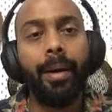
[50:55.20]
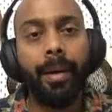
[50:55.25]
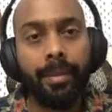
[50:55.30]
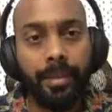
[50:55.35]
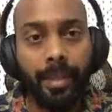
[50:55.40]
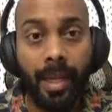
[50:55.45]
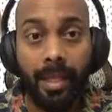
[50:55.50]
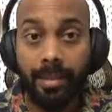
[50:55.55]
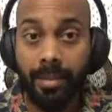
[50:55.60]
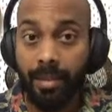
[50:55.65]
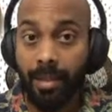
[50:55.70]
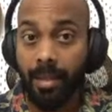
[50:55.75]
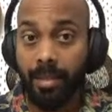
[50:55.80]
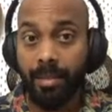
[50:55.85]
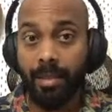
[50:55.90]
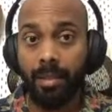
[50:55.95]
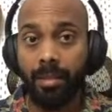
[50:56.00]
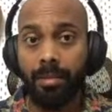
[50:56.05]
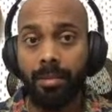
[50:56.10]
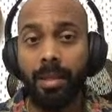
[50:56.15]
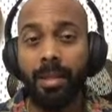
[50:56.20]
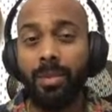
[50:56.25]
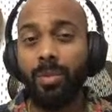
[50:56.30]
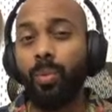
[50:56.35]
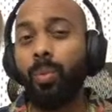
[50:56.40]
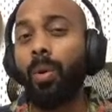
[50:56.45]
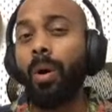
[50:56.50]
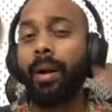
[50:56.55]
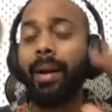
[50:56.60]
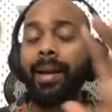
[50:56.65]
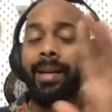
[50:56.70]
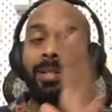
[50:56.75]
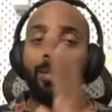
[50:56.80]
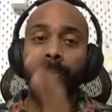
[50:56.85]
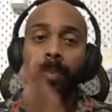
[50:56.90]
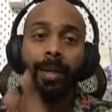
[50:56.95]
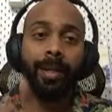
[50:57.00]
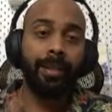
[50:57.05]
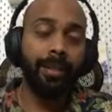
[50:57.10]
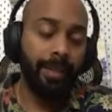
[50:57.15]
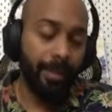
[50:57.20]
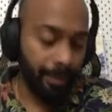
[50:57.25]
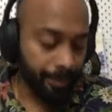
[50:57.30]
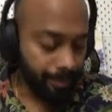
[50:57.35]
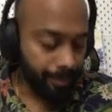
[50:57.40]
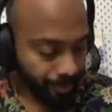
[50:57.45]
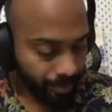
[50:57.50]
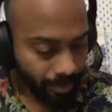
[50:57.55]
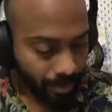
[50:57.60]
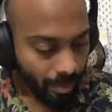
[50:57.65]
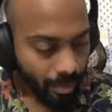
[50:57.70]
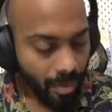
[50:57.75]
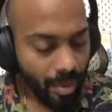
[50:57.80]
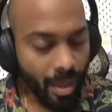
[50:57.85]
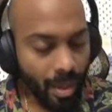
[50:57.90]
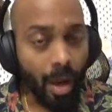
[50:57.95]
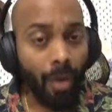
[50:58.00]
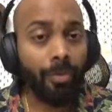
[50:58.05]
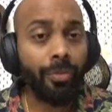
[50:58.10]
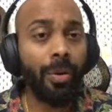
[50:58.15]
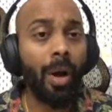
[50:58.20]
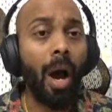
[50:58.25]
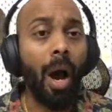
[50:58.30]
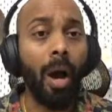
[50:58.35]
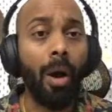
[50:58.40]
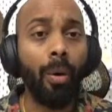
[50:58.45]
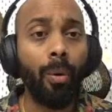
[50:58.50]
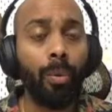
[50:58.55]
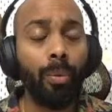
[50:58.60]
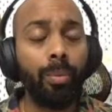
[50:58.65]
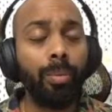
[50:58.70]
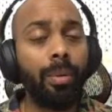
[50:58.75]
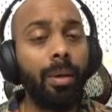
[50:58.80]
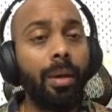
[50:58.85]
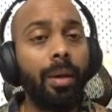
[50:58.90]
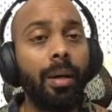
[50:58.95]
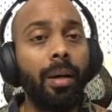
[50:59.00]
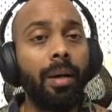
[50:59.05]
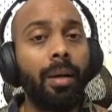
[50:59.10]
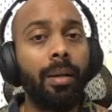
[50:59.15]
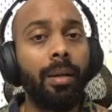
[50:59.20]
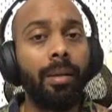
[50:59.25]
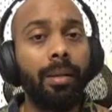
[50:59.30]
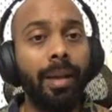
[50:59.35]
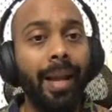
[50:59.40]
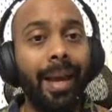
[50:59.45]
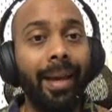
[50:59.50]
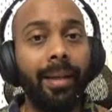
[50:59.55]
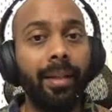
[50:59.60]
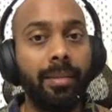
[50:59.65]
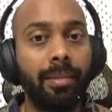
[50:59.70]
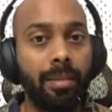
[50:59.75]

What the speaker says: that's one aspect of how liked